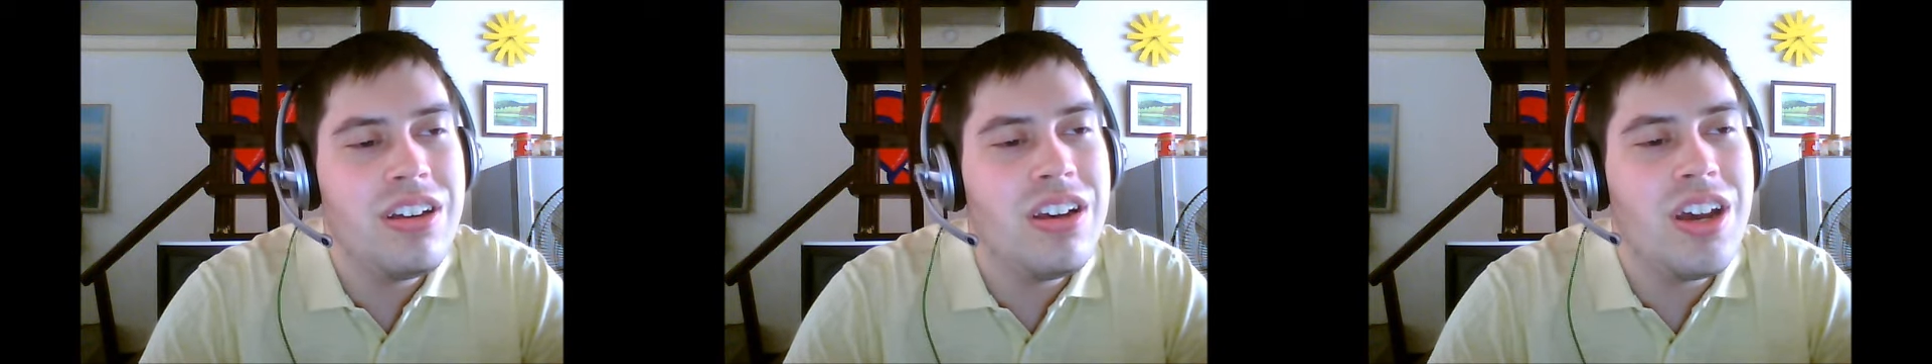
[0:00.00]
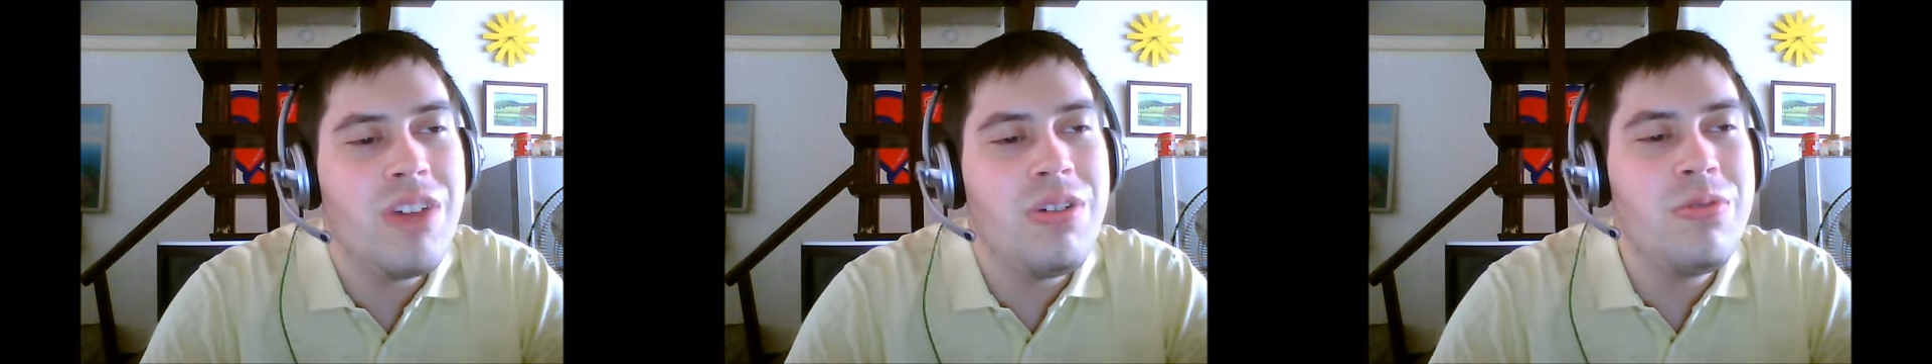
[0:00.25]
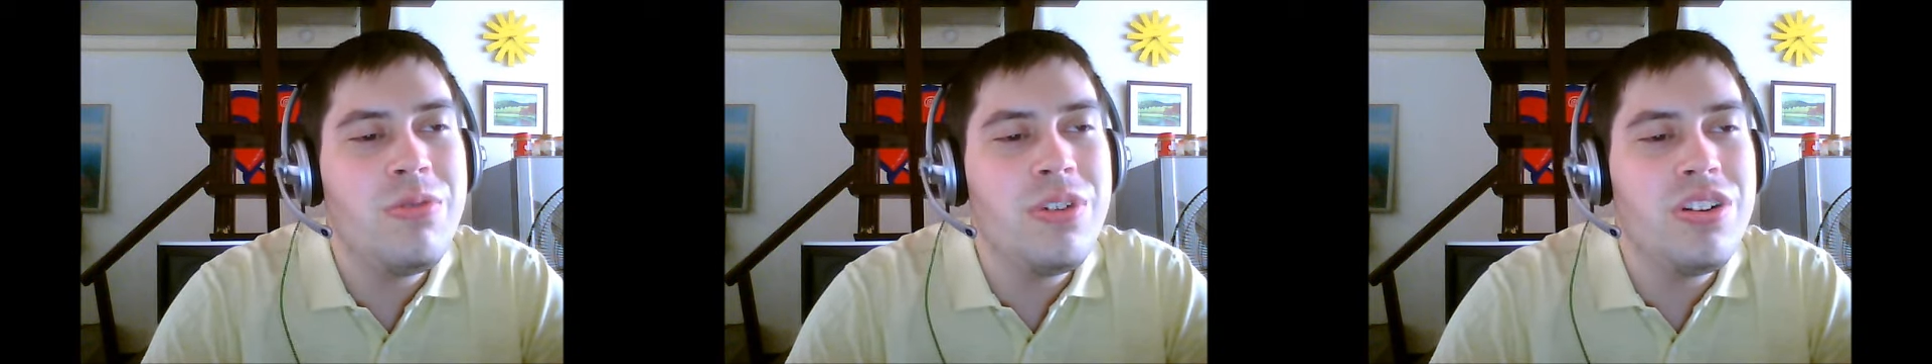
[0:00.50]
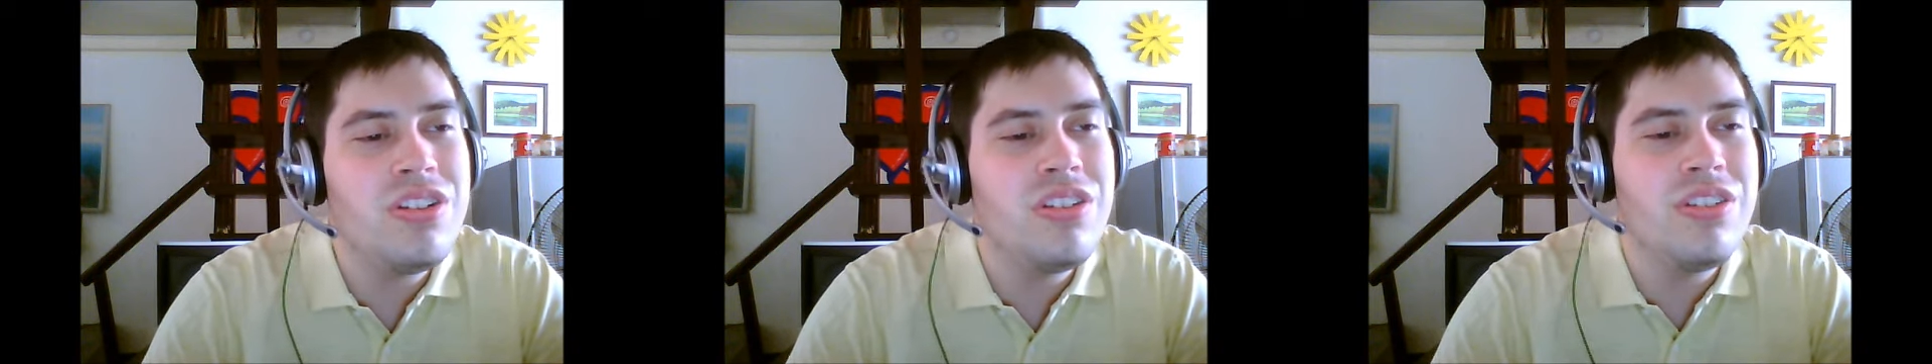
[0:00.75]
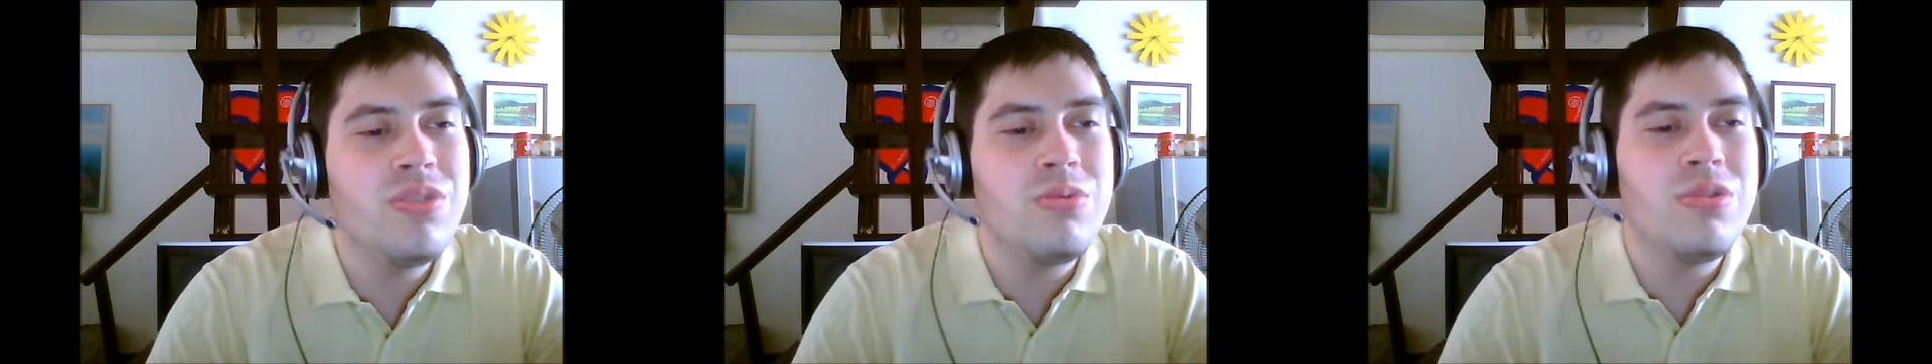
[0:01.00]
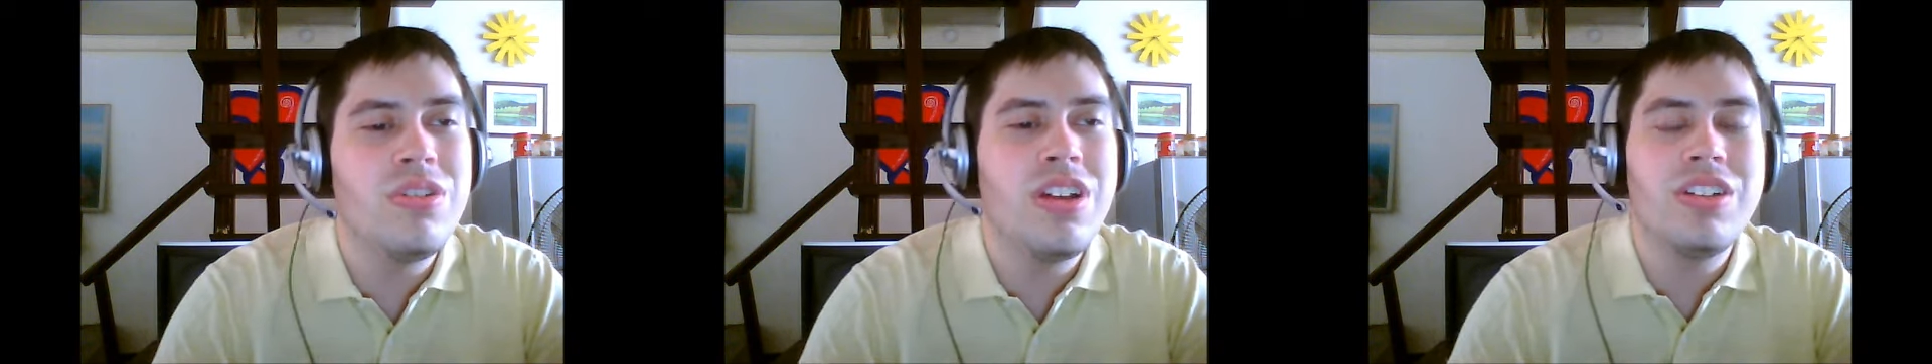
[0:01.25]
How I wish this
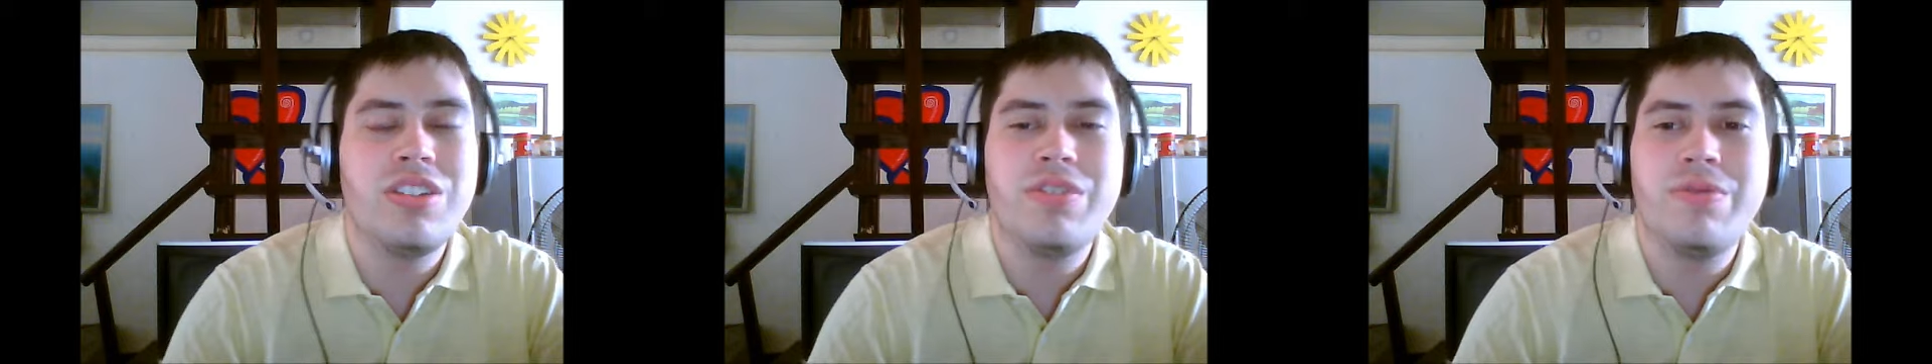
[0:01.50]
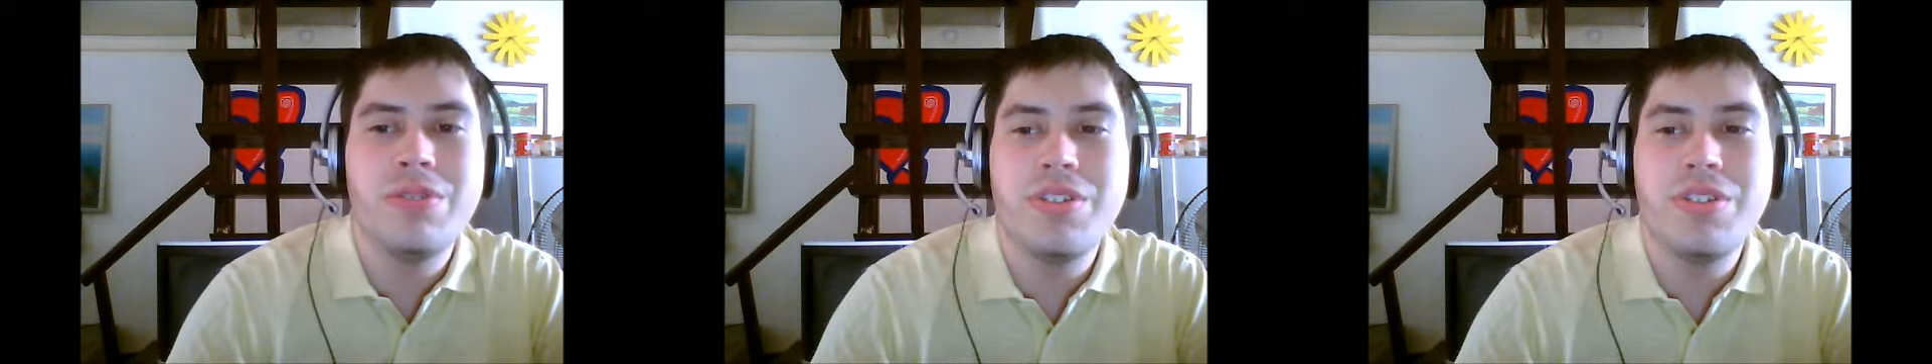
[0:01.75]
will last for